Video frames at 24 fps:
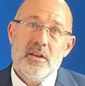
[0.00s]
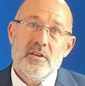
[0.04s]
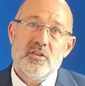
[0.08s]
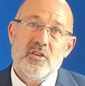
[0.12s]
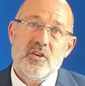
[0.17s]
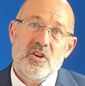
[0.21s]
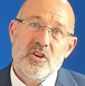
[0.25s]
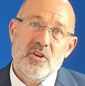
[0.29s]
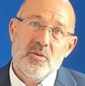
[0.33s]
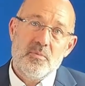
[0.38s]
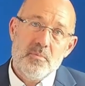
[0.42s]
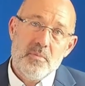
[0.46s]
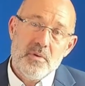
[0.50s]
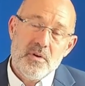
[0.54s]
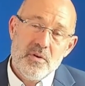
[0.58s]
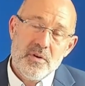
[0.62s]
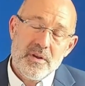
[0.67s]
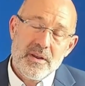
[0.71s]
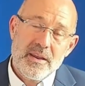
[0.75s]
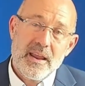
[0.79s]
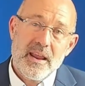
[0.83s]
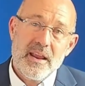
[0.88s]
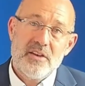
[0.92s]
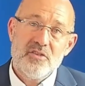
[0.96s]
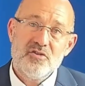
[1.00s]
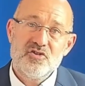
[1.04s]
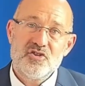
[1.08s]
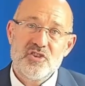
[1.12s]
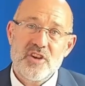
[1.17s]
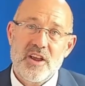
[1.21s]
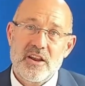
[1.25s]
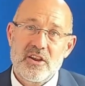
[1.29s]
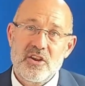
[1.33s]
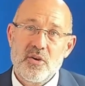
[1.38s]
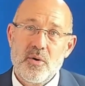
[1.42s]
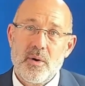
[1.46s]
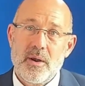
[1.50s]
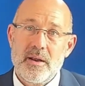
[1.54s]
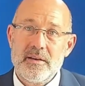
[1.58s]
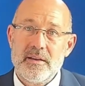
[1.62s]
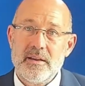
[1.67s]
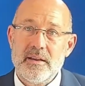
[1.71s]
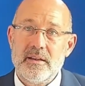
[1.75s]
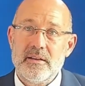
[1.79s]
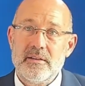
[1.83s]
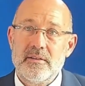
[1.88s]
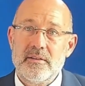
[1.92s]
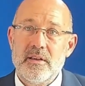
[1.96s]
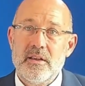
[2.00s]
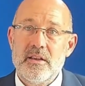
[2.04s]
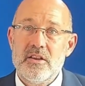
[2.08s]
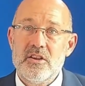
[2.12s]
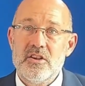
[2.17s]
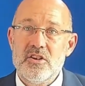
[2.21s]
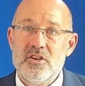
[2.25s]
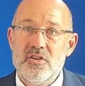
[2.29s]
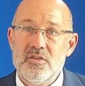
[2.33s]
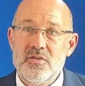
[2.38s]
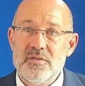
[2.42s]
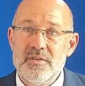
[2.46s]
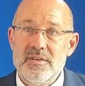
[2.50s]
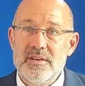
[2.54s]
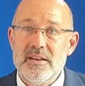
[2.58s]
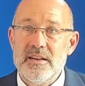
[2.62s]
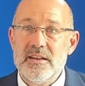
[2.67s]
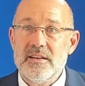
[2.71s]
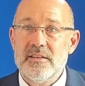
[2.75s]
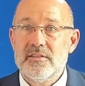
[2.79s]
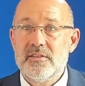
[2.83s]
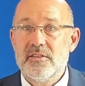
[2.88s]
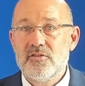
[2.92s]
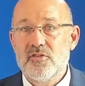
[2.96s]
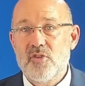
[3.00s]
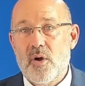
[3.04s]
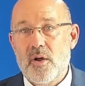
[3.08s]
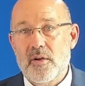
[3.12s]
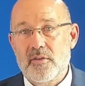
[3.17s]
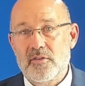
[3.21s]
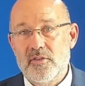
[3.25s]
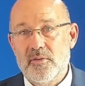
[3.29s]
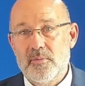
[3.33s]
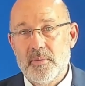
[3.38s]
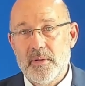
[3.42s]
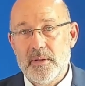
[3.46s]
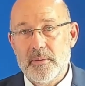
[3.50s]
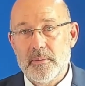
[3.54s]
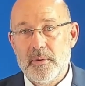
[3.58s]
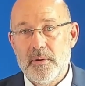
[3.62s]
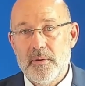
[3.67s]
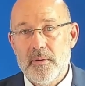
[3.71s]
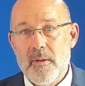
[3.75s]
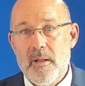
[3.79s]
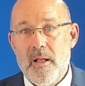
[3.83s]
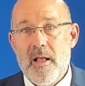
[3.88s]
To communicate and check your ideas, you need to talk to people.